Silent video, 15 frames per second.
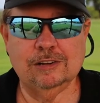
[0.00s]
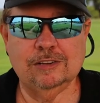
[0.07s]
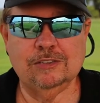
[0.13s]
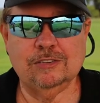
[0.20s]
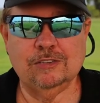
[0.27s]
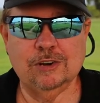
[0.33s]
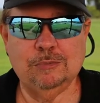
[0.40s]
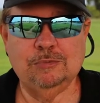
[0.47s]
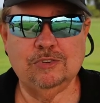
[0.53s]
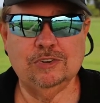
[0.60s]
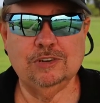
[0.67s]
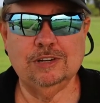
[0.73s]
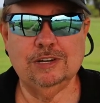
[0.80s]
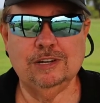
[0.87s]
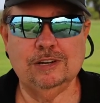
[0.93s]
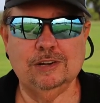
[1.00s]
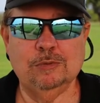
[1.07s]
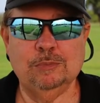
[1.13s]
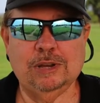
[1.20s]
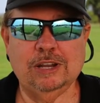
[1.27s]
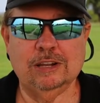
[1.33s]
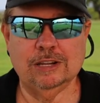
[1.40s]
description and
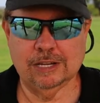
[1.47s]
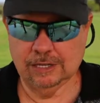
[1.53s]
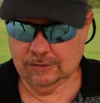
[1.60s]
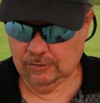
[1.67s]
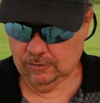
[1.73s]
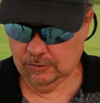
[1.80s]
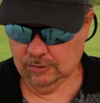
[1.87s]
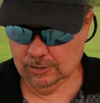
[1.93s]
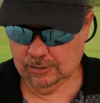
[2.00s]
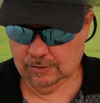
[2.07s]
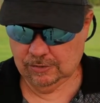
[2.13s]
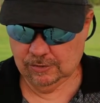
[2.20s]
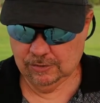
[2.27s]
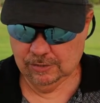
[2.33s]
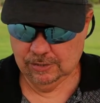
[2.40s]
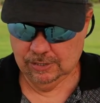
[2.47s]
there'll be a link to it.